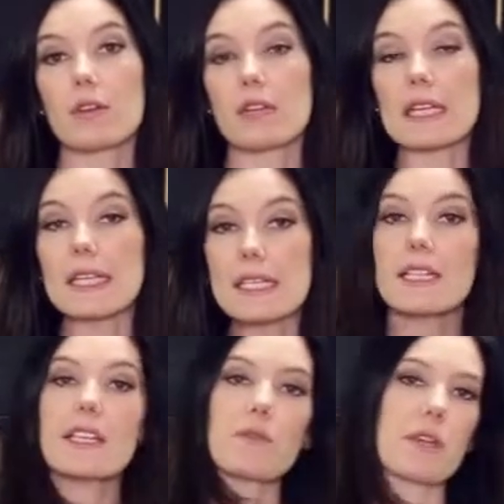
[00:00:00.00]
you can
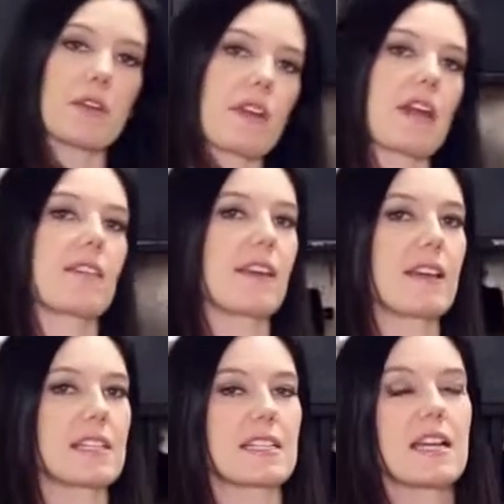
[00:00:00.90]
easily recreate
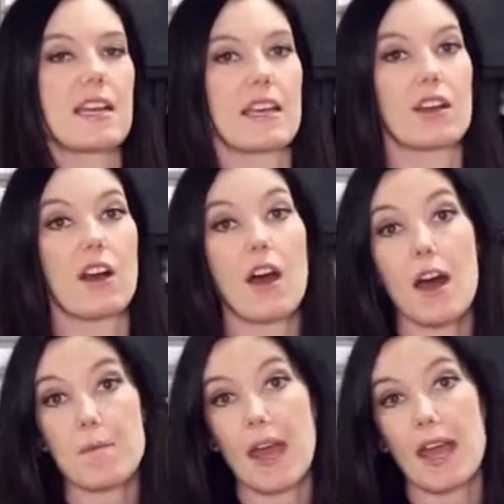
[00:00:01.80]
this in a
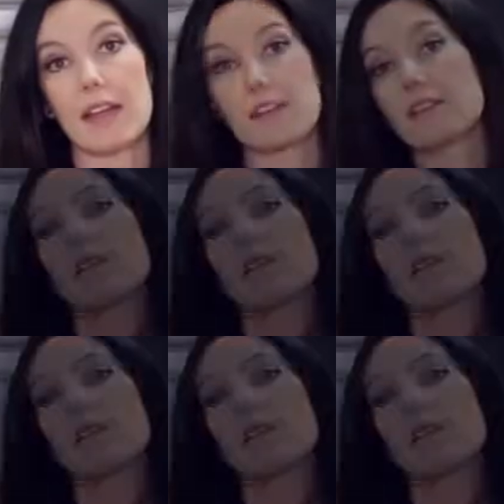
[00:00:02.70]
hot pan.